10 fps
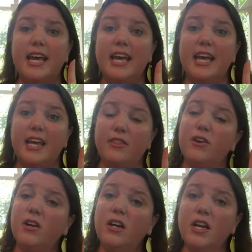
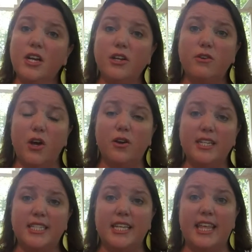Either you
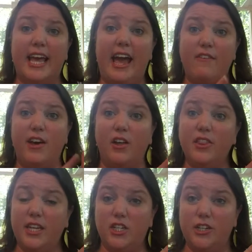notice that they have
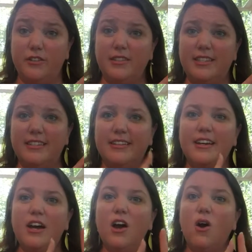health issues,
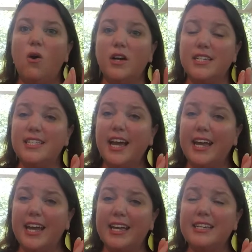or
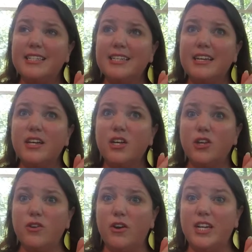second,
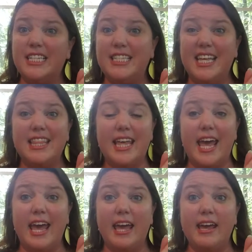you notice that
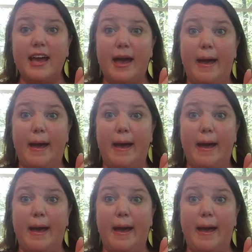they